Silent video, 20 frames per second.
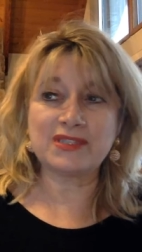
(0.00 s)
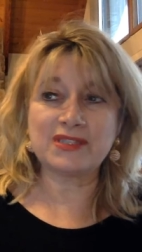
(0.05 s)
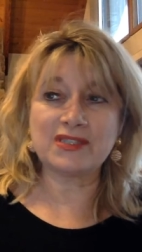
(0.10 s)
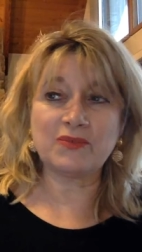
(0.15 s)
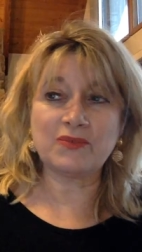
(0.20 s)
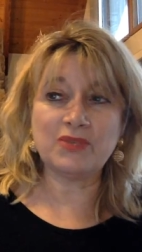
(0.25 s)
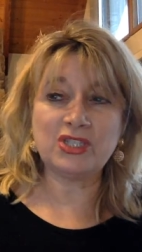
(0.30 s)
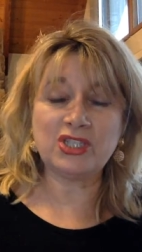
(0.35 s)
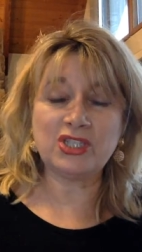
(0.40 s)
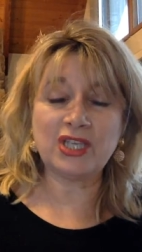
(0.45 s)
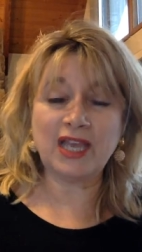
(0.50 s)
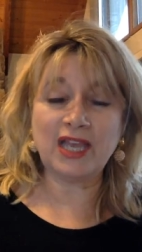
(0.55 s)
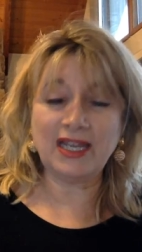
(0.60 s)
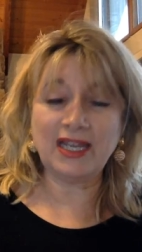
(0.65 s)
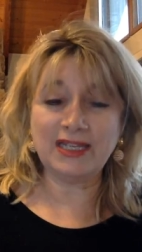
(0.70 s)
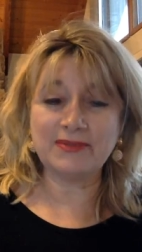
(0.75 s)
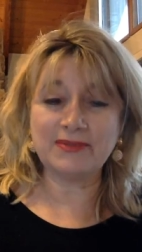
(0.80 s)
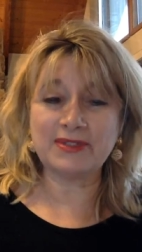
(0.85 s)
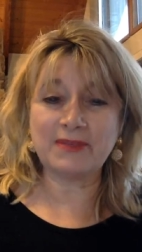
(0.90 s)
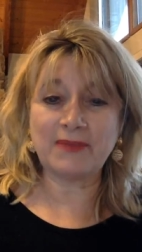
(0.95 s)
when she got
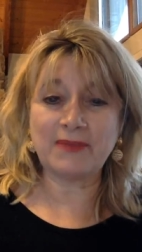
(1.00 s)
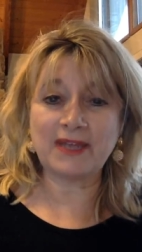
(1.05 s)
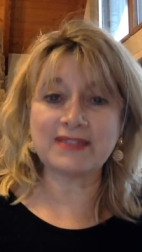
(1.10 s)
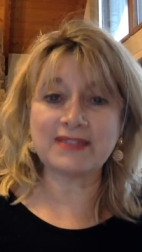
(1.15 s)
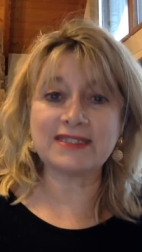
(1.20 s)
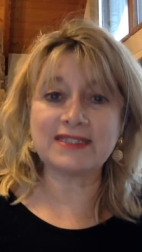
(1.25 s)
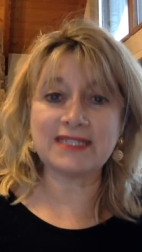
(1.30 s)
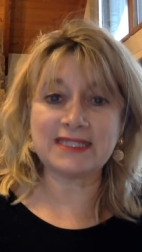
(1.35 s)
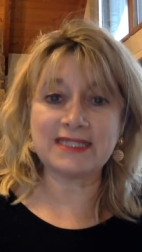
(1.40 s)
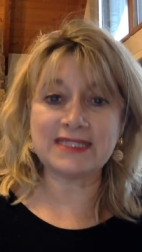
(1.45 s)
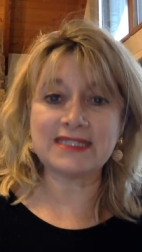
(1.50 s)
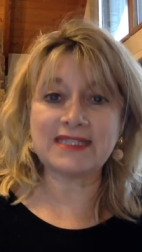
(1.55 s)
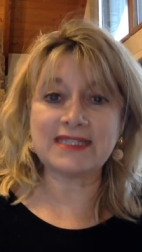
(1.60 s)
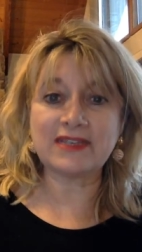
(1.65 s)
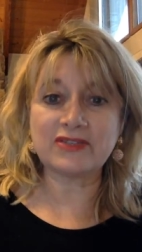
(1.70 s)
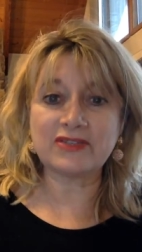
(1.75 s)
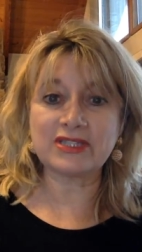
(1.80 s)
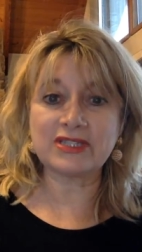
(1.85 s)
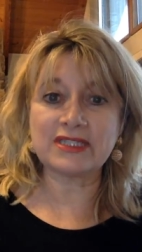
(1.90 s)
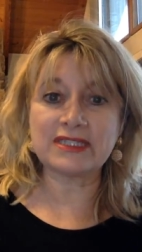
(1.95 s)
up to about 10
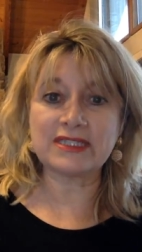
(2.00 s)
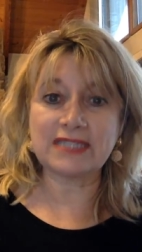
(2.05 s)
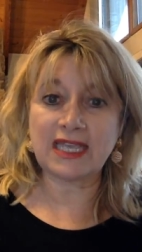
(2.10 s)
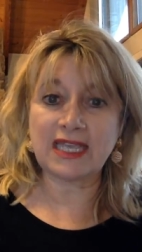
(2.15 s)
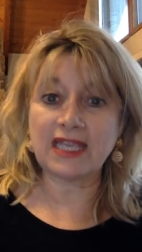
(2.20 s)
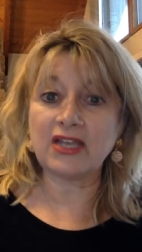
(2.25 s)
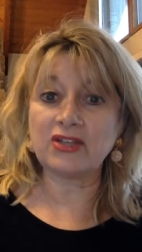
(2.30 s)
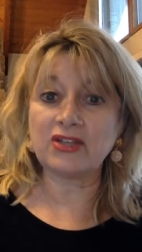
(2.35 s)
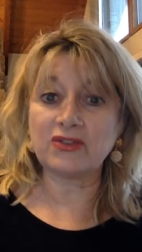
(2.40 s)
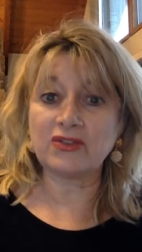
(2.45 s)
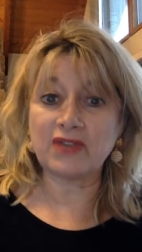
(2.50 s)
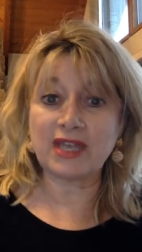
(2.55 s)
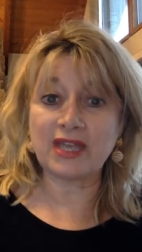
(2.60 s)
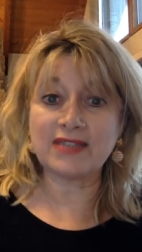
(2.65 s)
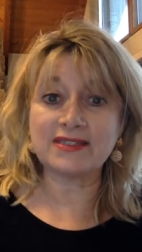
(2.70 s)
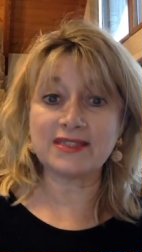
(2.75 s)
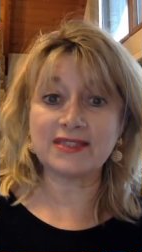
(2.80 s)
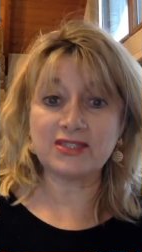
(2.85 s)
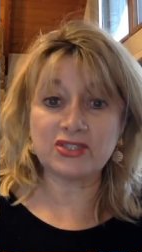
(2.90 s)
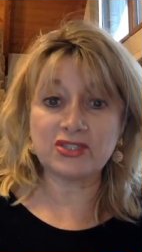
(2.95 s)
sales a day on her
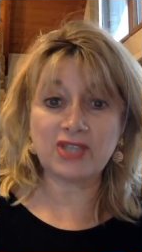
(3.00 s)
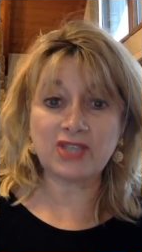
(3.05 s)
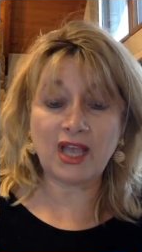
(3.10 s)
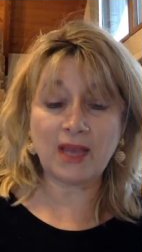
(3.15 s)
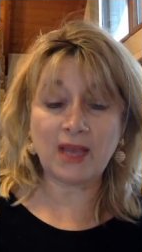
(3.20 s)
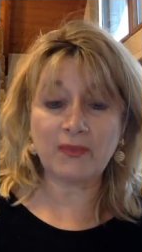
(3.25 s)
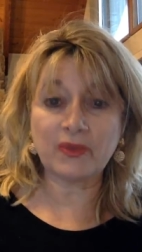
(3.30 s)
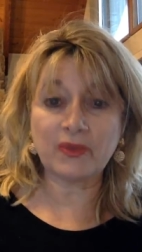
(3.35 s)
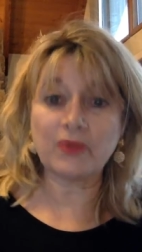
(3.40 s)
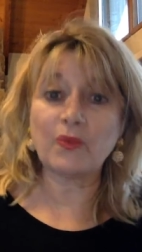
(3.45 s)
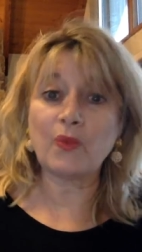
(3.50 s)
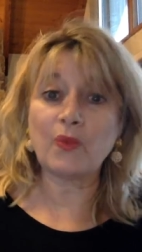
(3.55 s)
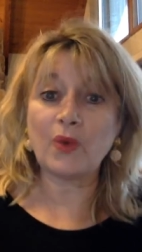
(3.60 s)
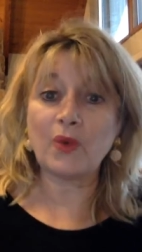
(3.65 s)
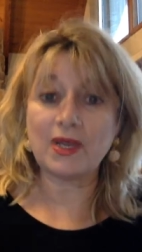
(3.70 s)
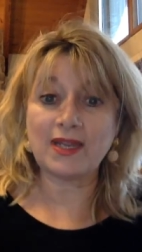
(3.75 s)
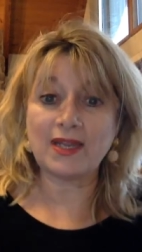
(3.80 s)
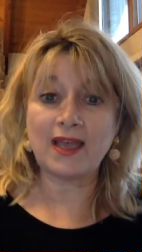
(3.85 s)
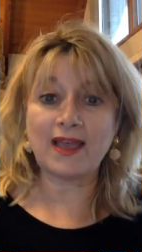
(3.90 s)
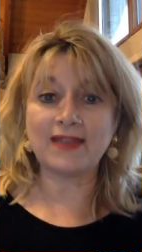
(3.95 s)
Etsy shop with
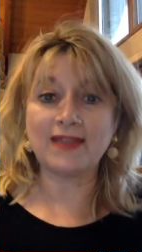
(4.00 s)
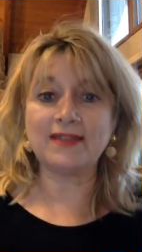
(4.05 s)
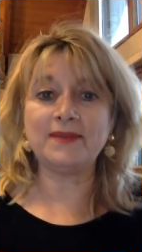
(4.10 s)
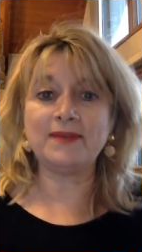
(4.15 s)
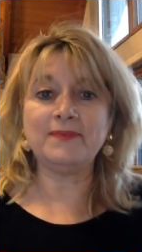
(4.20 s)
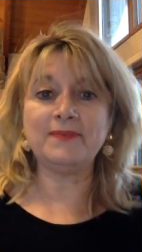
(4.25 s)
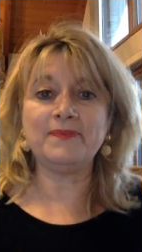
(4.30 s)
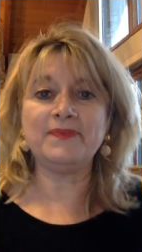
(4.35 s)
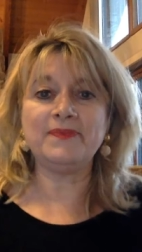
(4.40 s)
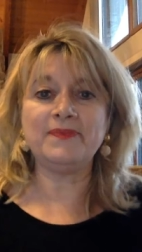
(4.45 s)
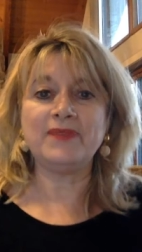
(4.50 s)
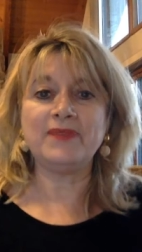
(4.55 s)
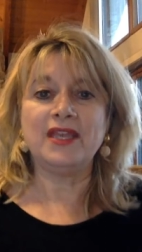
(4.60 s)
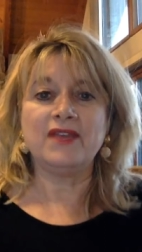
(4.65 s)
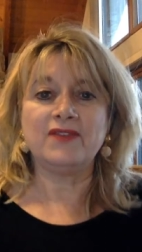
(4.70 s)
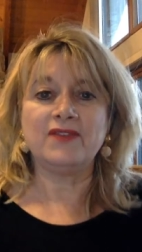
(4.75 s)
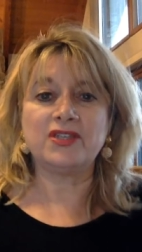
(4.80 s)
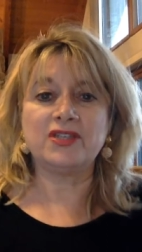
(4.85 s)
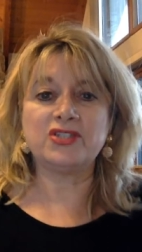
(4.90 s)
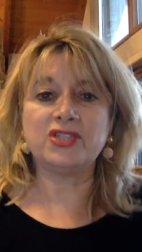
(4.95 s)
one item
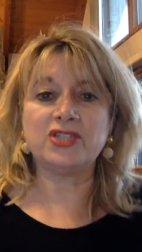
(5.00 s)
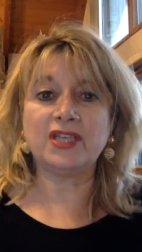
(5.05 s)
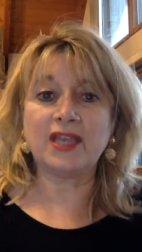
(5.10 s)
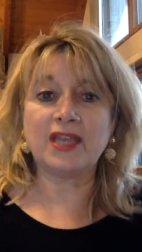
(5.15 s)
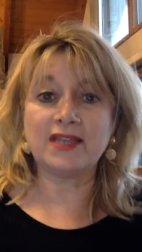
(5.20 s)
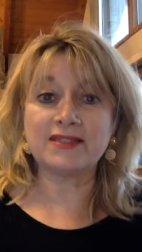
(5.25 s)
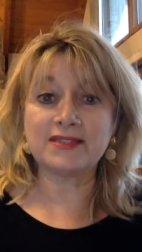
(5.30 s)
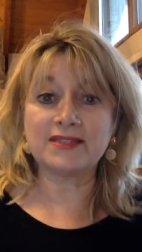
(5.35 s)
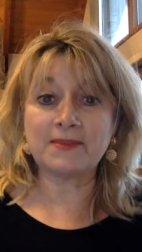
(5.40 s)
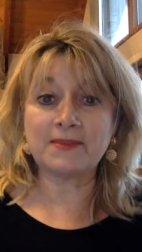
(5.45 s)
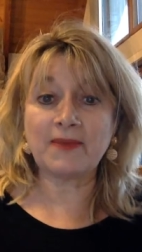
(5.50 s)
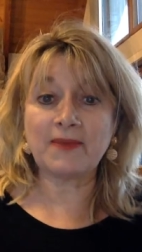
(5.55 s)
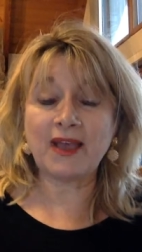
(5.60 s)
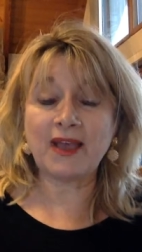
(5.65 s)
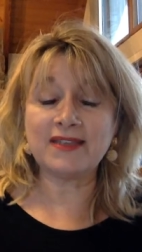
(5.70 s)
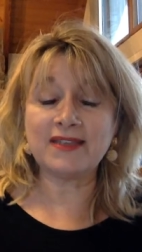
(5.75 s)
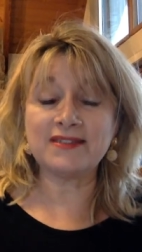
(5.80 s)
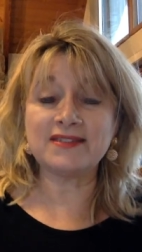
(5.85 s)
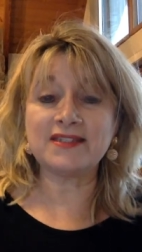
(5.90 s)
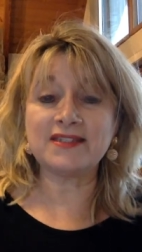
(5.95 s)
that she
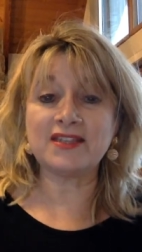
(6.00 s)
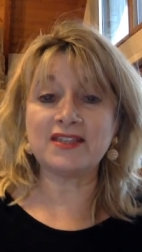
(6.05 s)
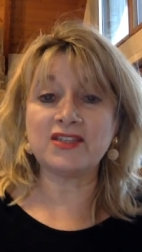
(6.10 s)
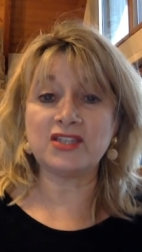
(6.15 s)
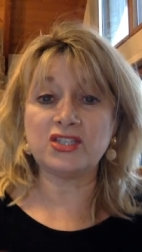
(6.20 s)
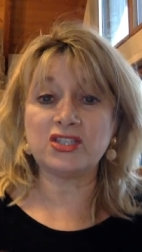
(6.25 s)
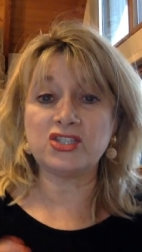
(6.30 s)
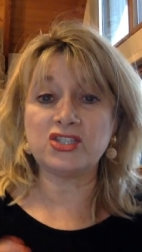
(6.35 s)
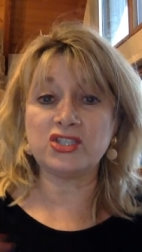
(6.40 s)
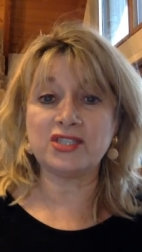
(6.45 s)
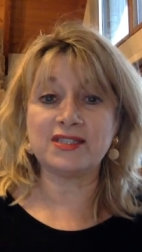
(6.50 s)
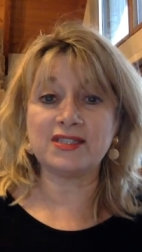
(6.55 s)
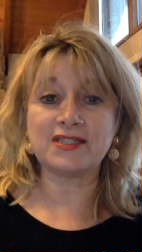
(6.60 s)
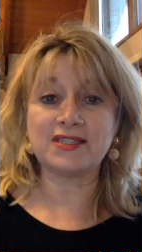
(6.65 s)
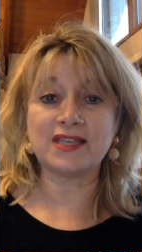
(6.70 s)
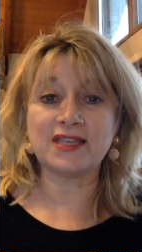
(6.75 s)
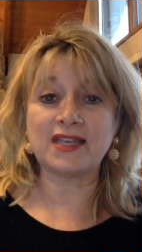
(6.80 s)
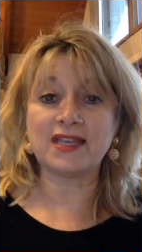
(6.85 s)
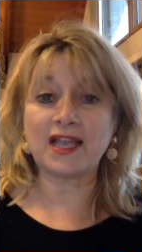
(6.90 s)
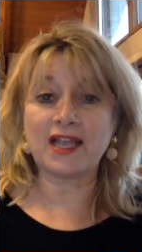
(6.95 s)
customized, she
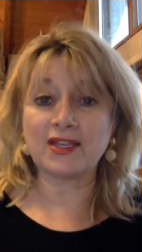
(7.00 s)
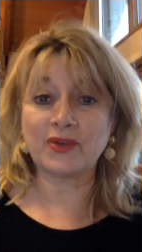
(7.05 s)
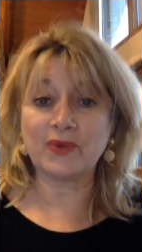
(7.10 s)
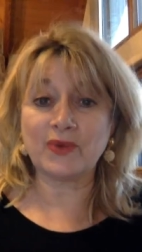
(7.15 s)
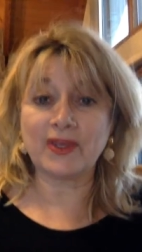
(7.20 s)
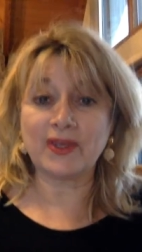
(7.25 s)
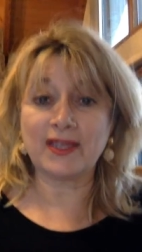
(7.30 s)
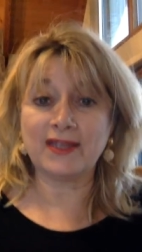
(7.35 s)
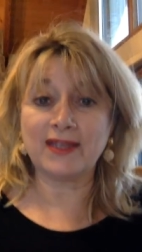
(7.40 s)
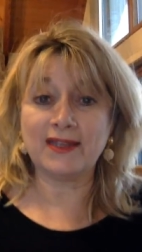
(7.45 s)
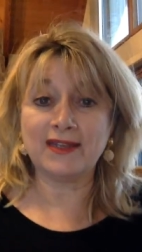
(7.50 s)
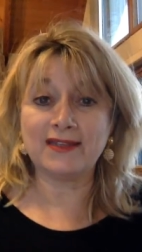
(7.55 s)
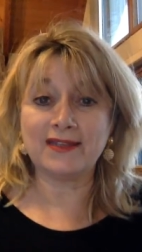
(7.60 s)
said, I quit.